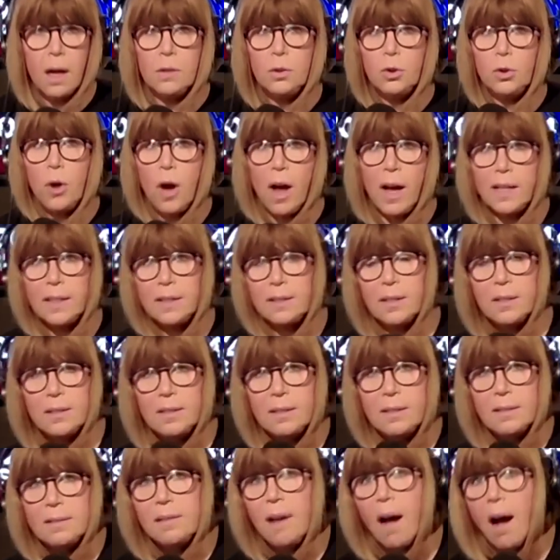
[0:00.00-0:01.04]
trying to
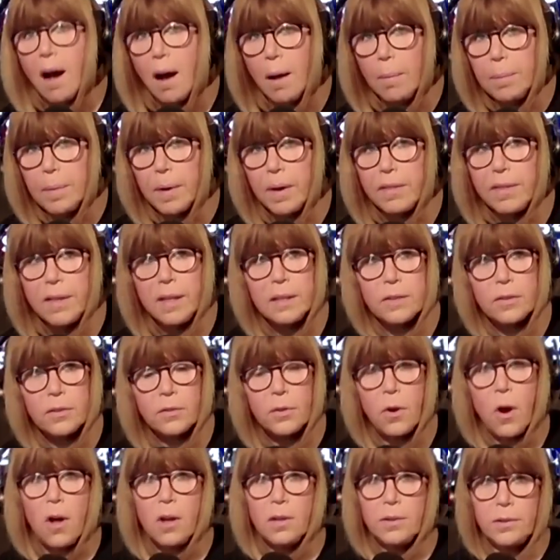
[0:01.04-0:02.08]
stop the
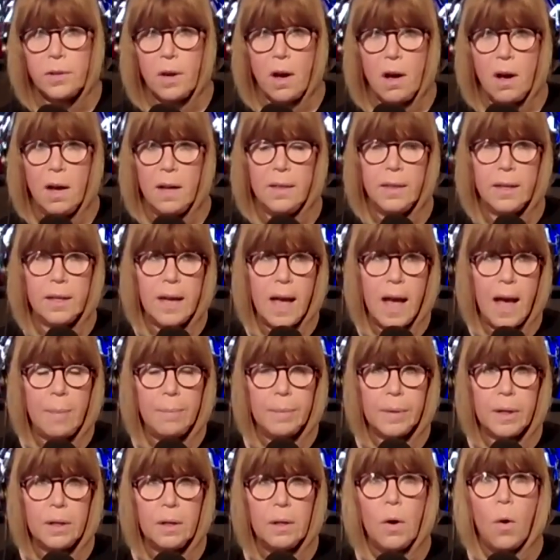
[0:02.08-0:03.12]
assault on the
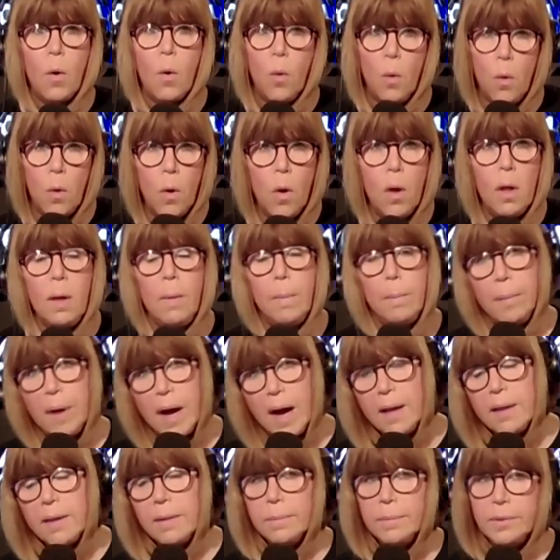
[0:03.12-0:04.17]
Capitol all
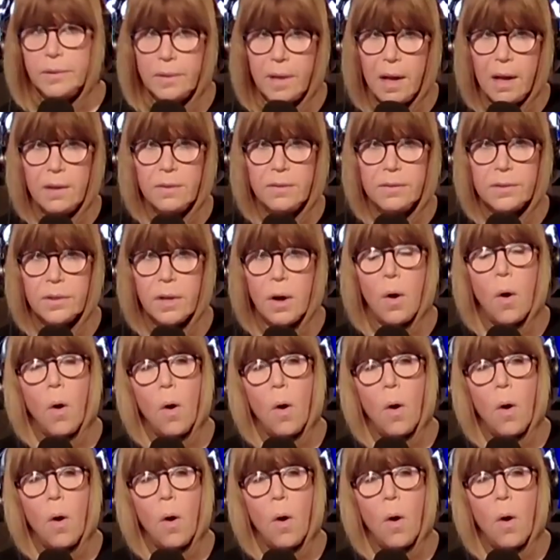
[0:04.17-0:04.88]
by themselves.